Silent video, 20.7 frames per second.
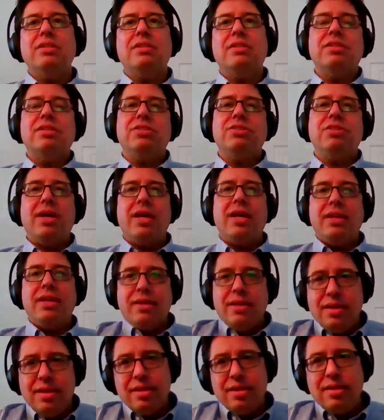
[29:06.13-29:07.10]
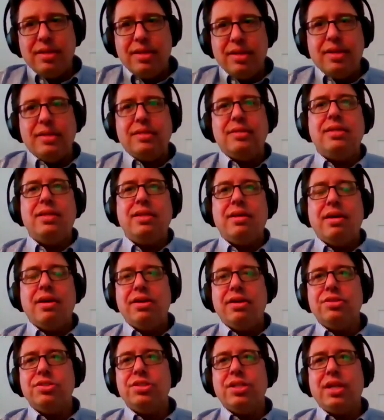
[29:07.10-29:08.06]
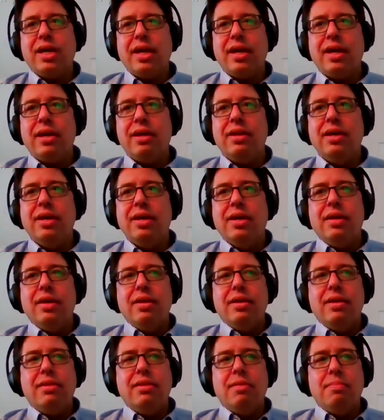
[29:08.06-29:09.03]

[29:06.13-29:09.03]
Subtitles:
basically trying to get an entity to understand